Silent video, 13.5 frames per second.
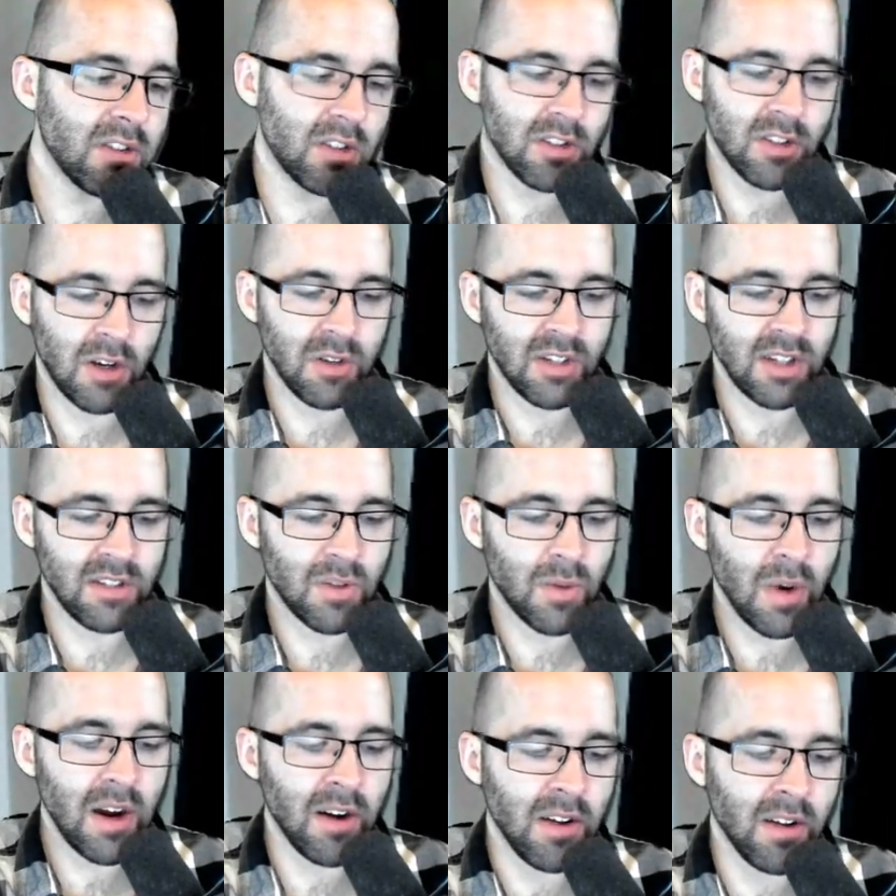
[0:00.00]
is just cosine
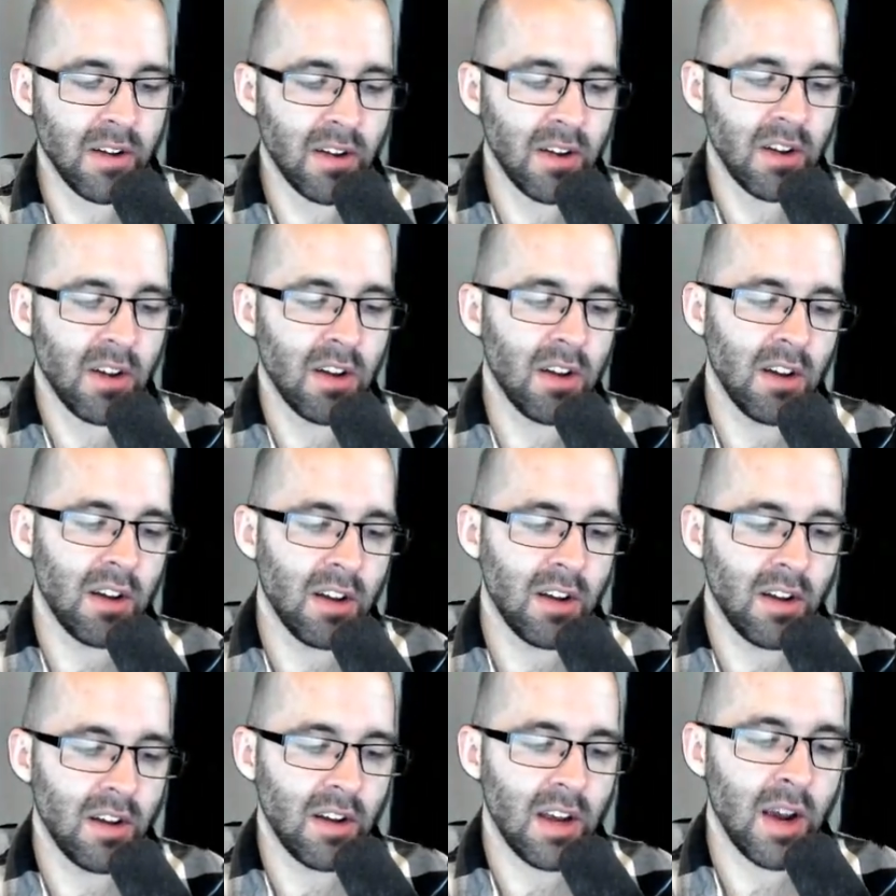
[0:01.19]
squared.
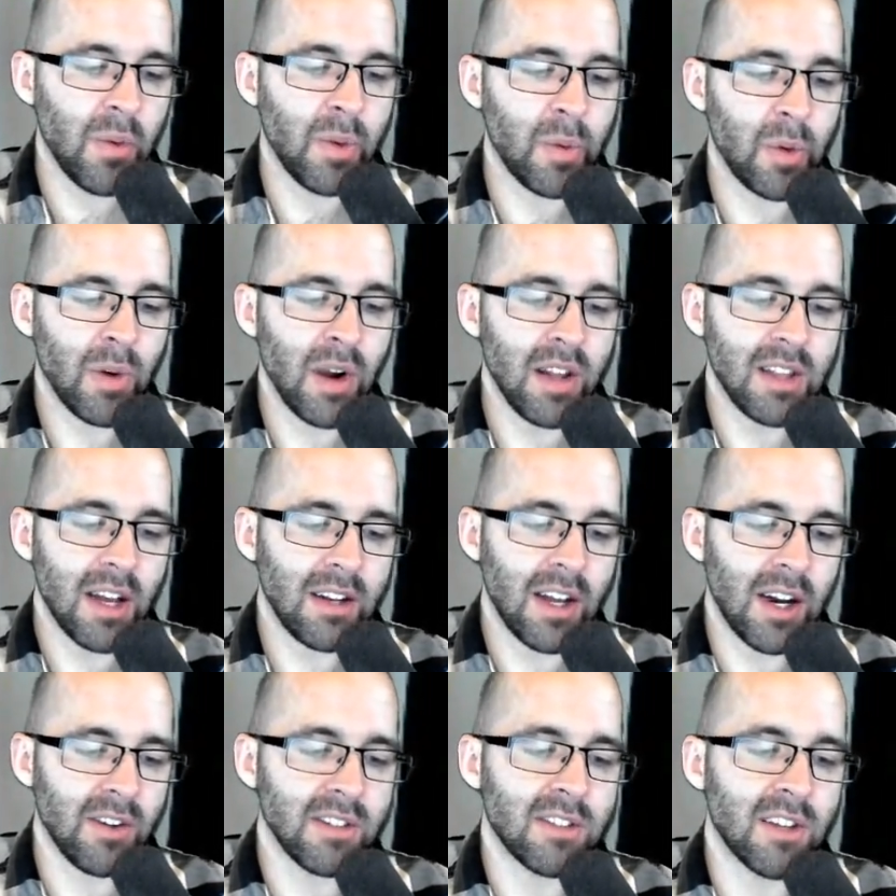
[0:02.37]
And when we write that
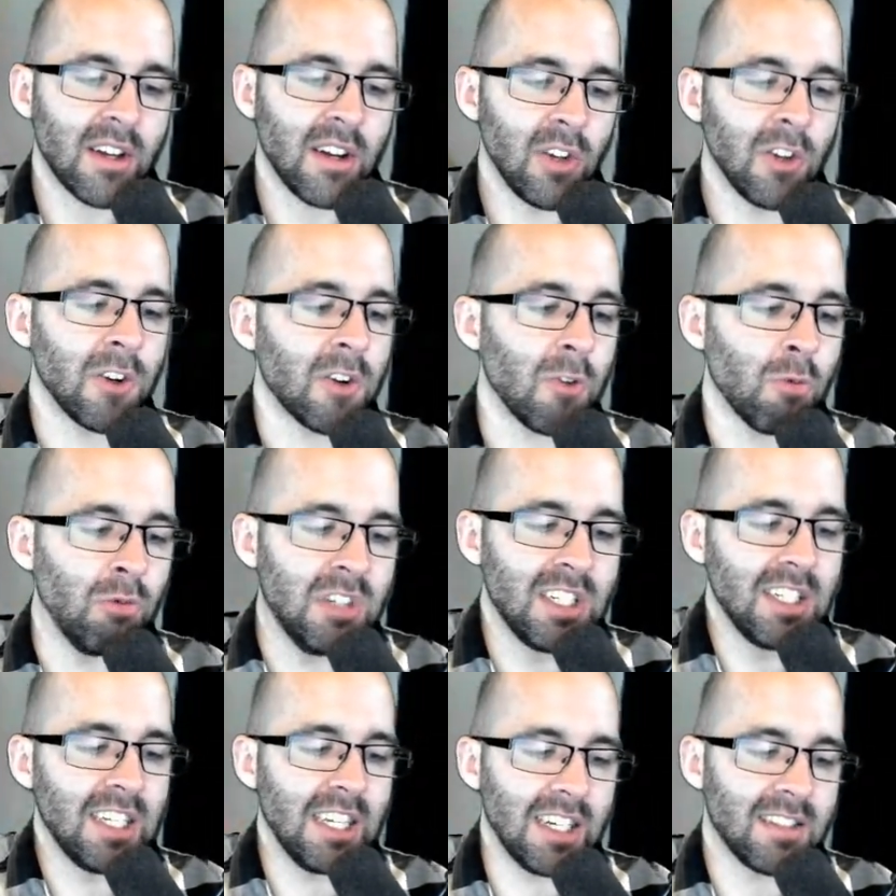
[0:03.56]
down, it's going to look
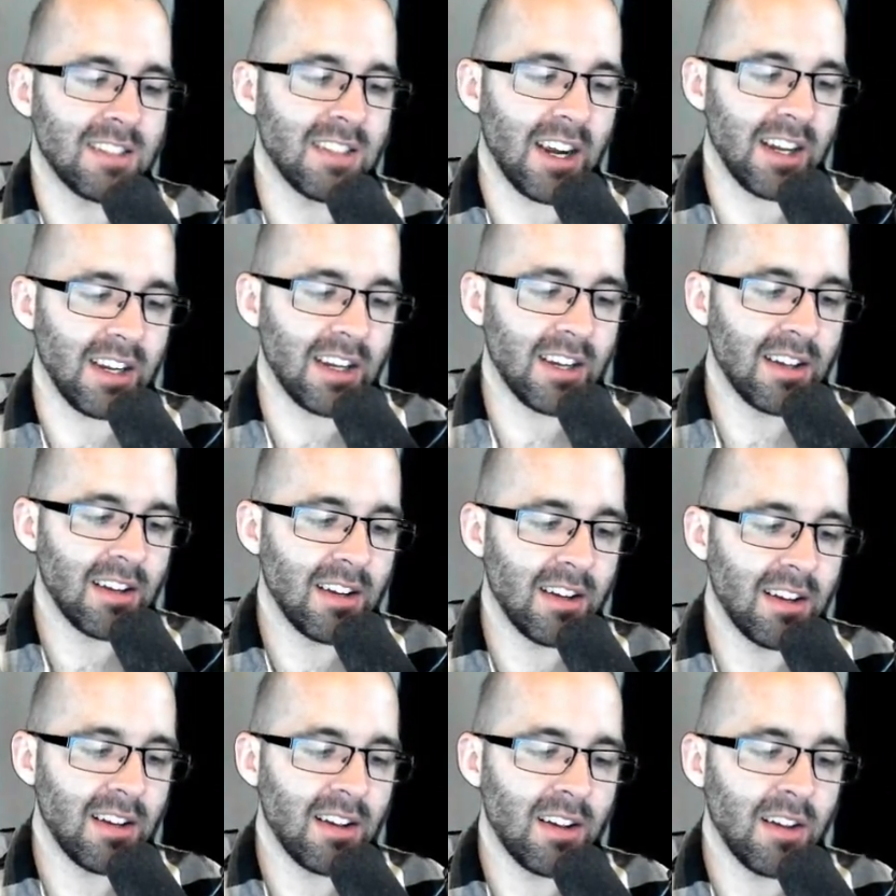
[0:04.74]
really exciting.
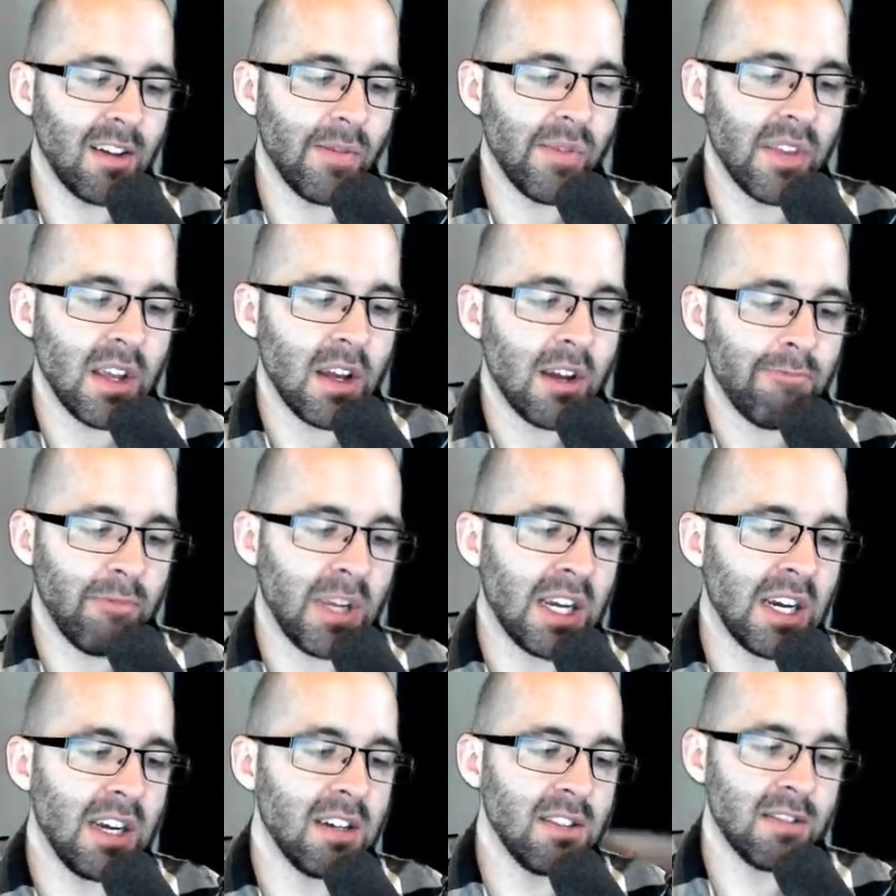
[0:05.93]

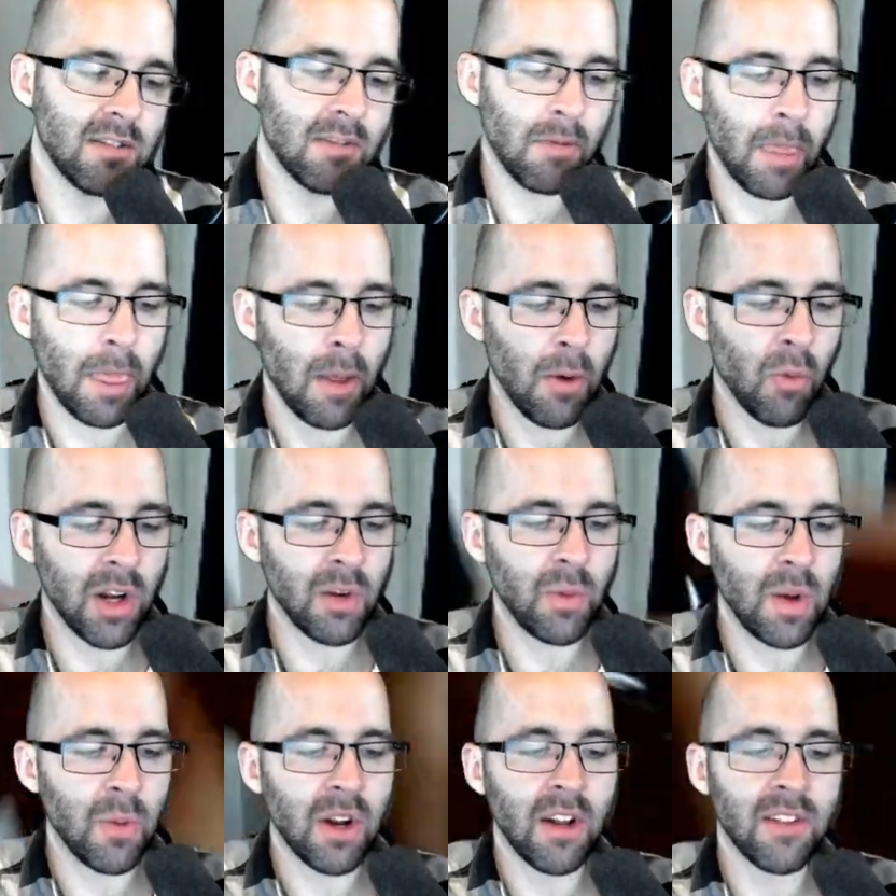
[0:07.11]
Because what did
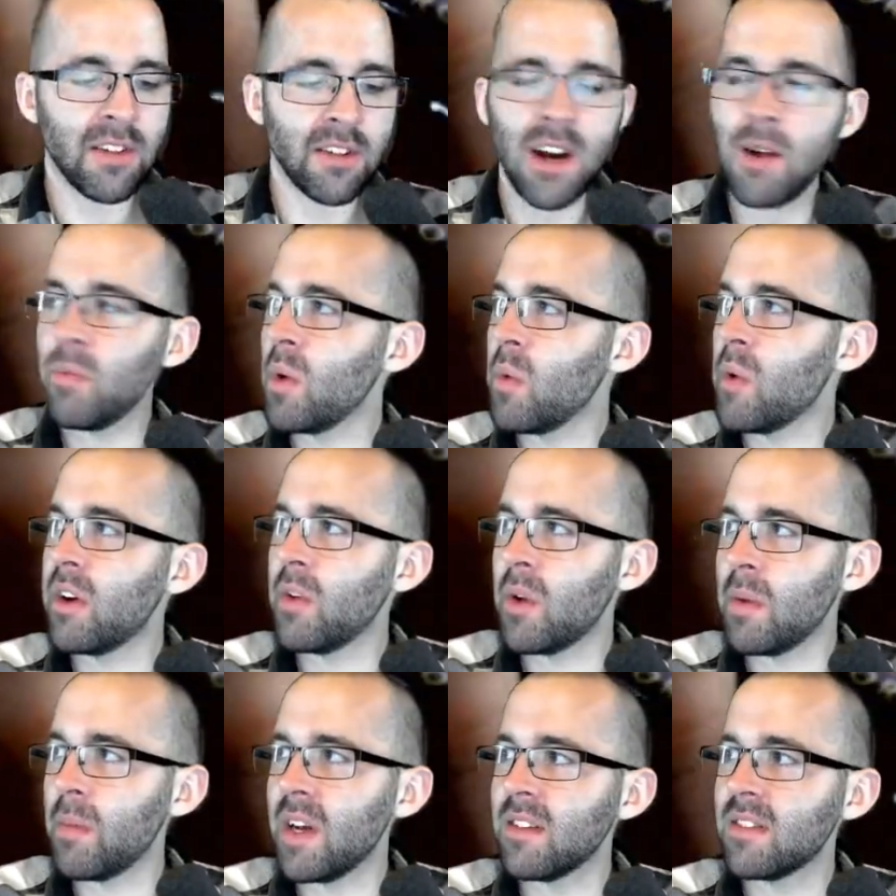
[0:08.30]
we want on the top? We wanted a
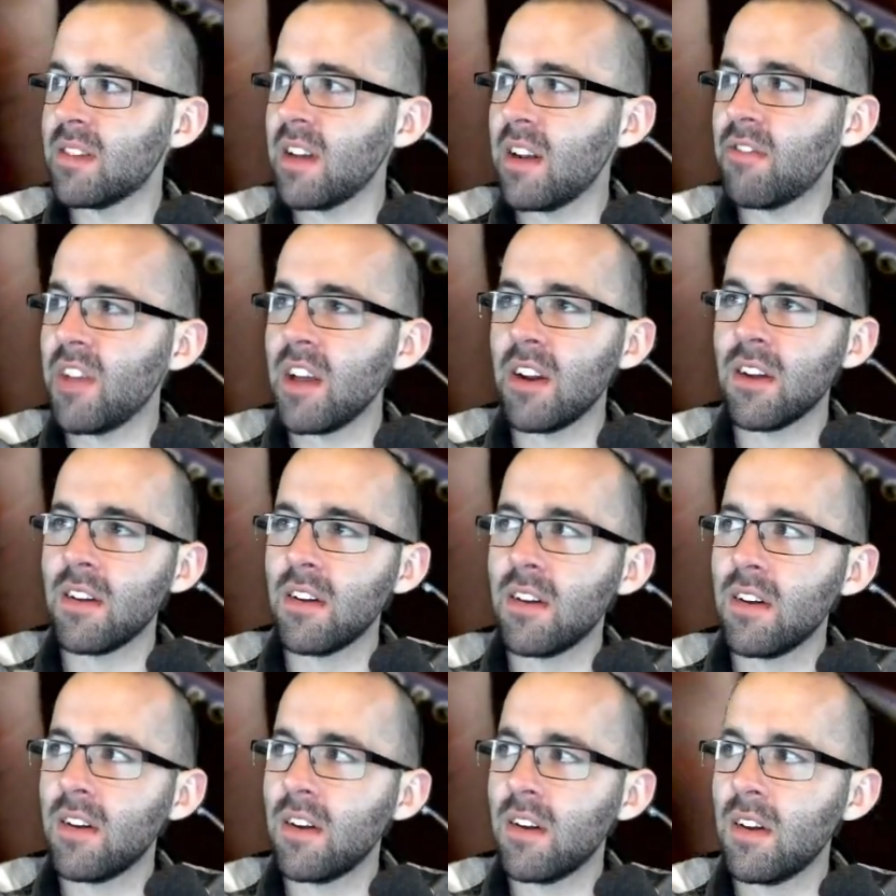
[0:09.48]
1 minus sine of theta.
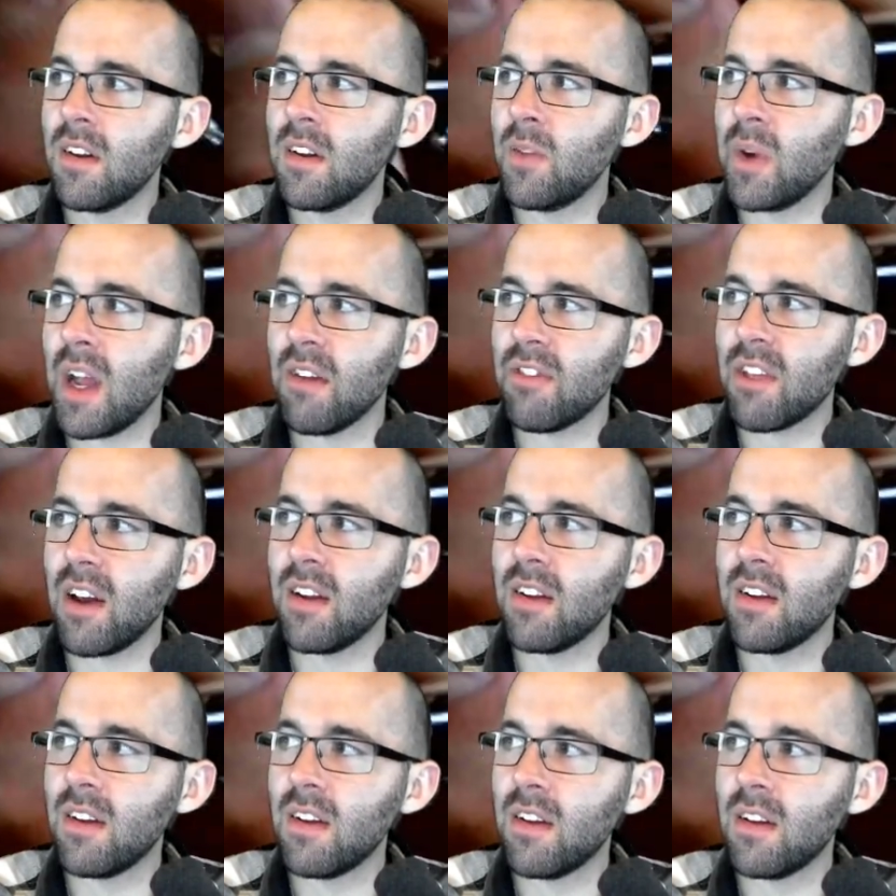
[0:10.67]
We have that,
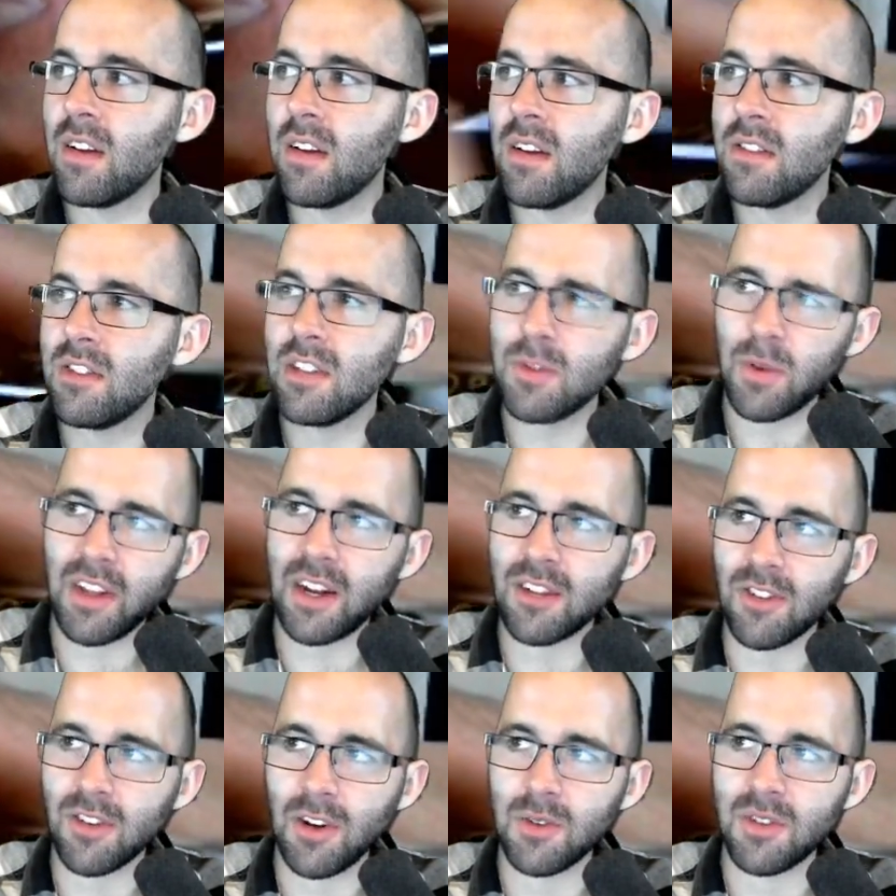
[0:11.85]
just with an
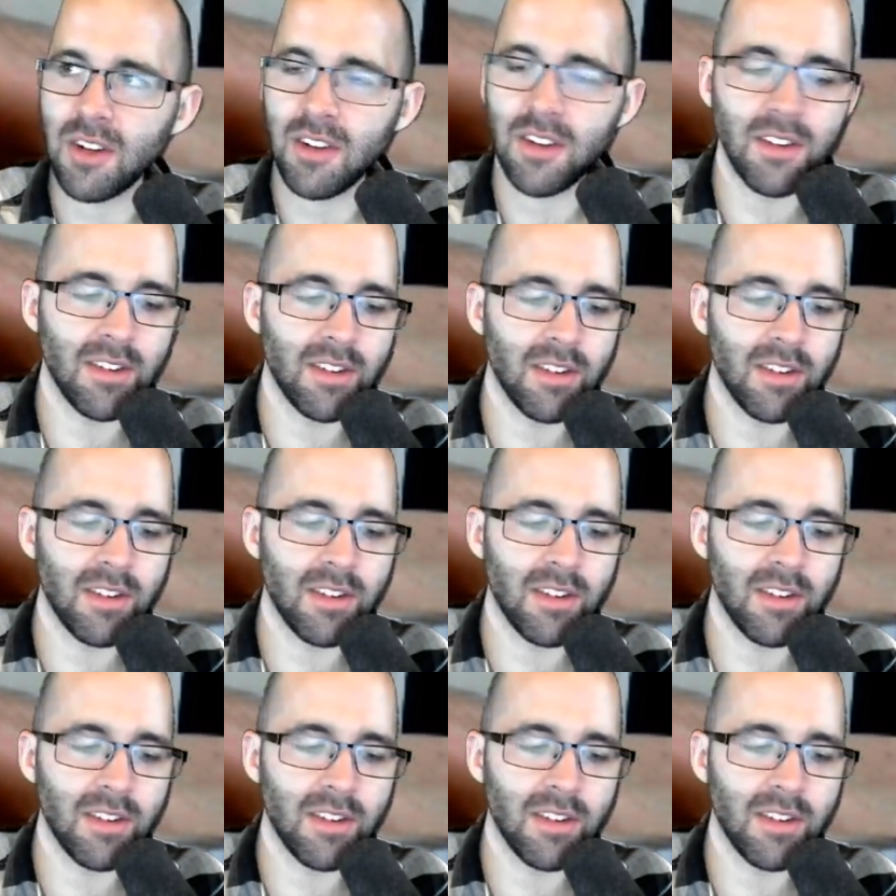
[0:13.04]
extra cosine.